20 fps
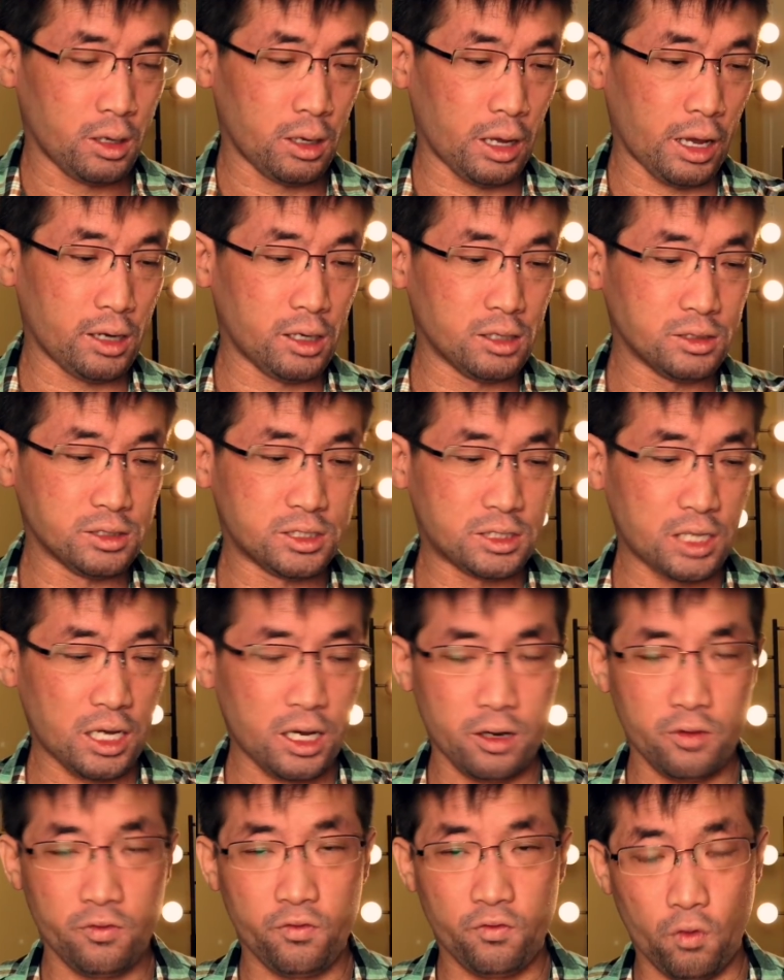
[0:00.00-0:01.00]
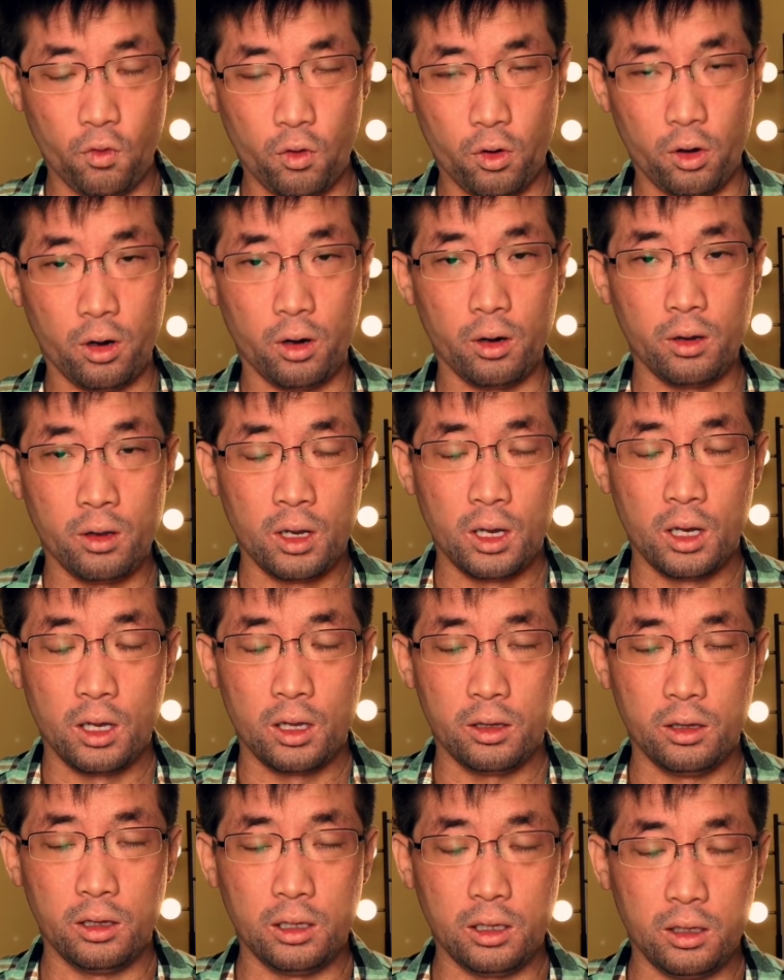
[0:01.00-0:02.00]
And instead for
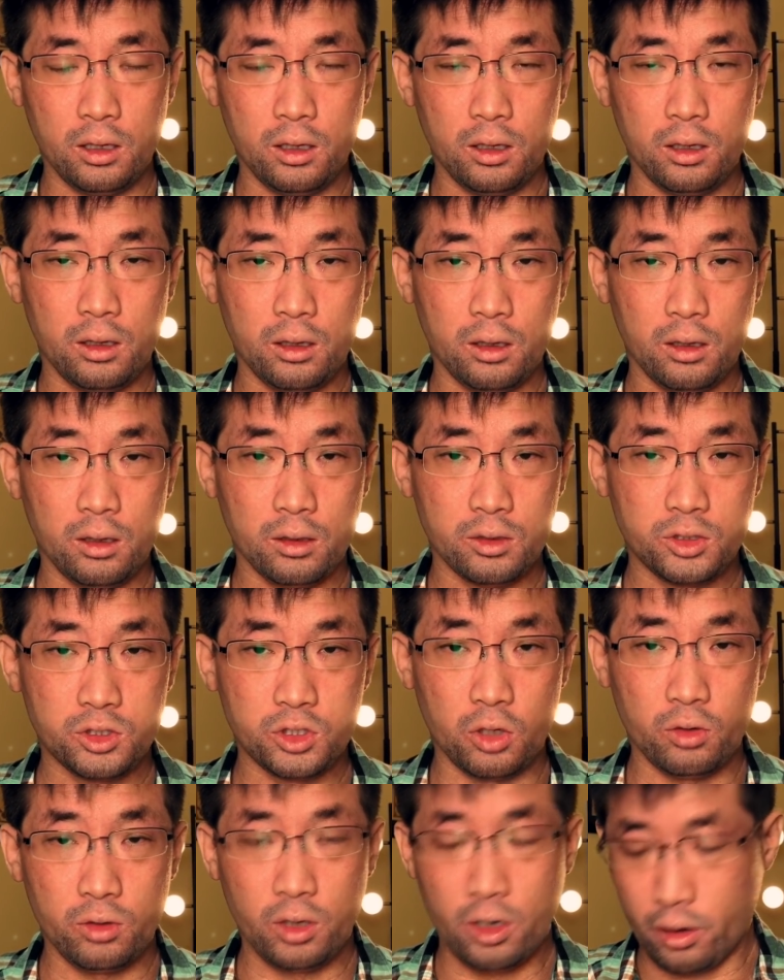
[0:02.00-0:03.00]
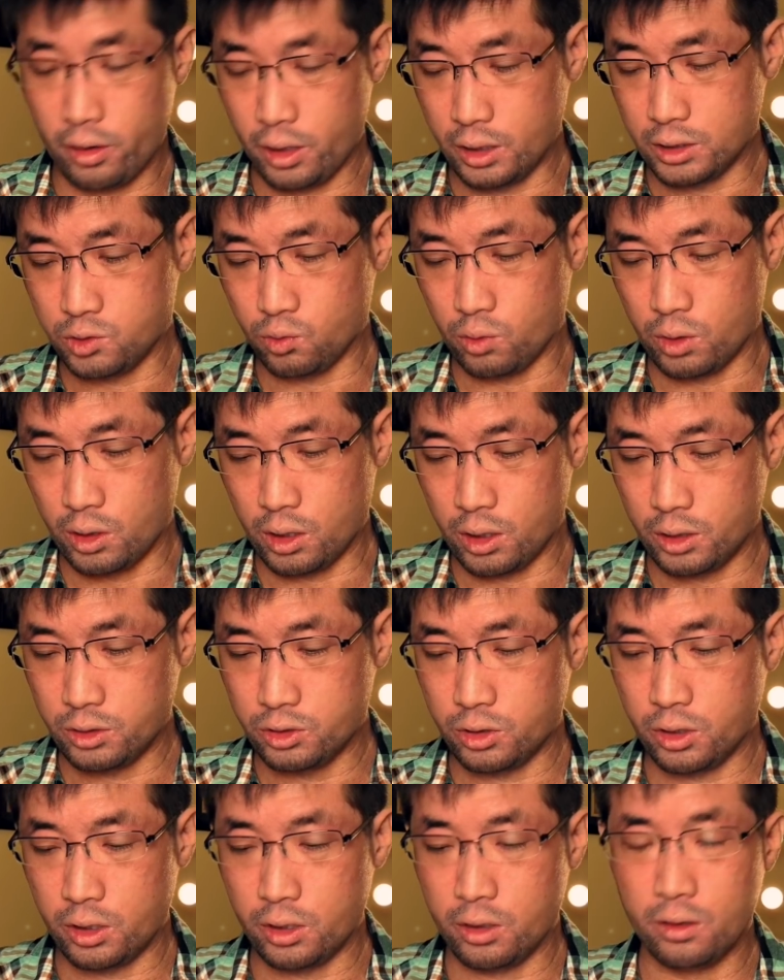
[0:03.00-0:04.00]
the Sony
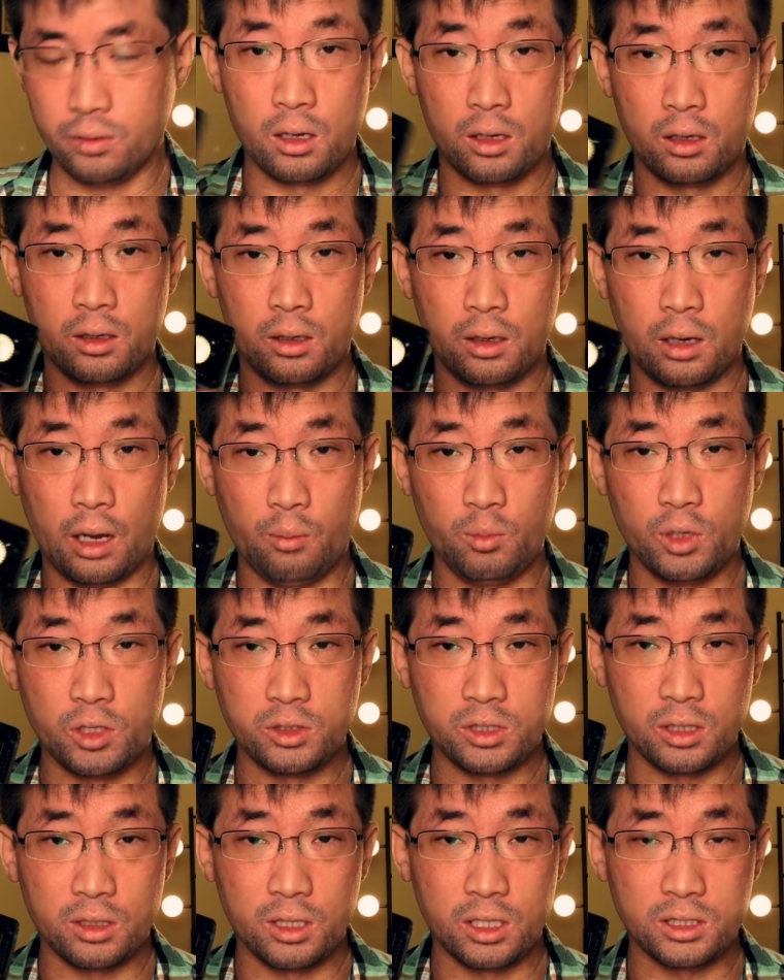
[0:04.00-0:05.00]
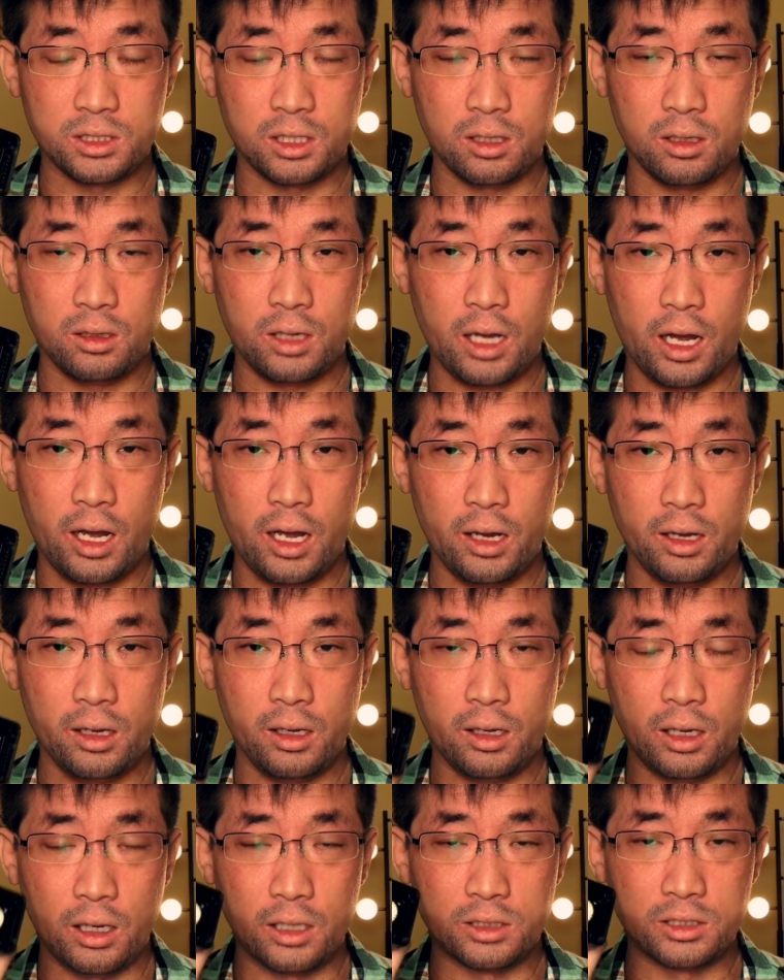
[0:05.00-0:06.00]
RX100, I'm using this little
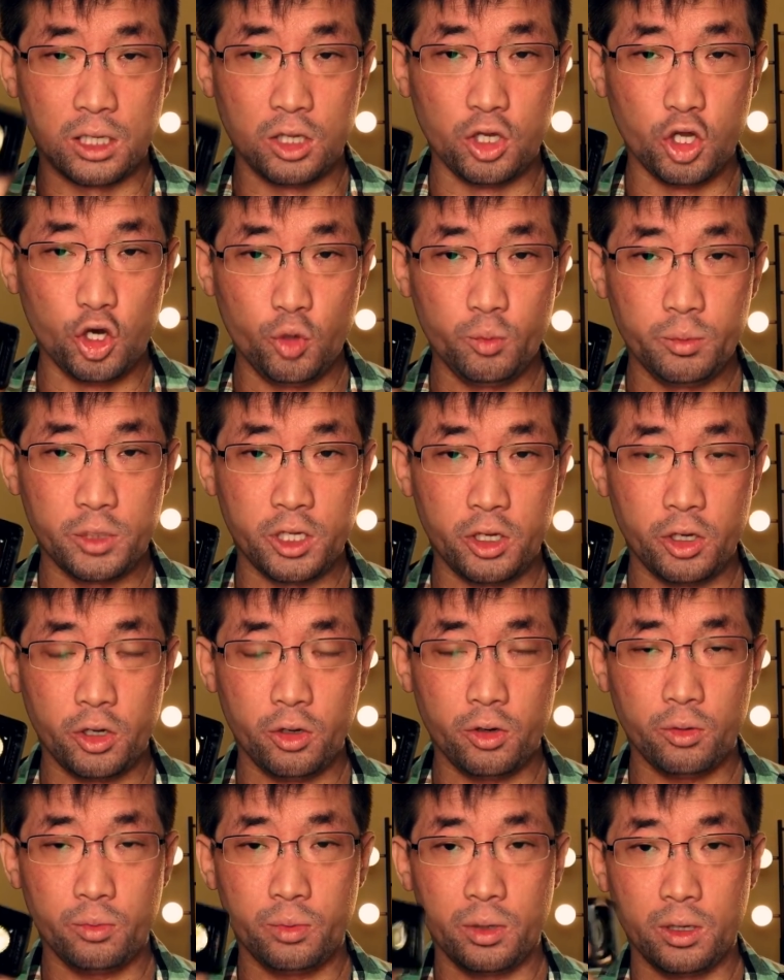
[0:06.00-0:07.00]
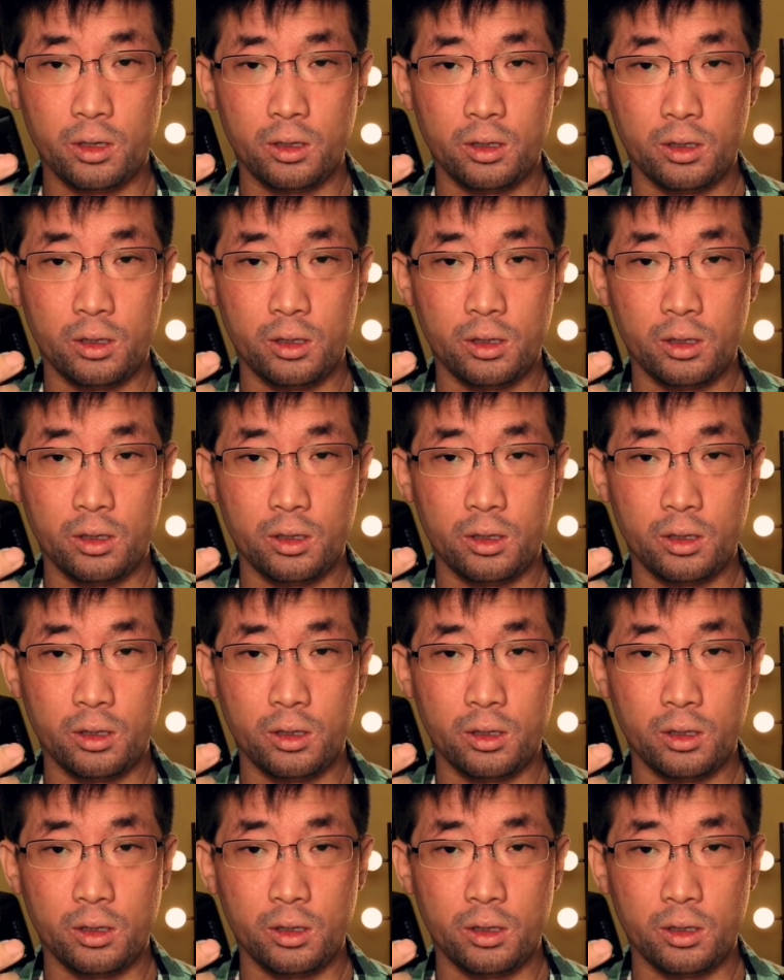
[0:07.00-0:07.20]
guy as a Lume Cube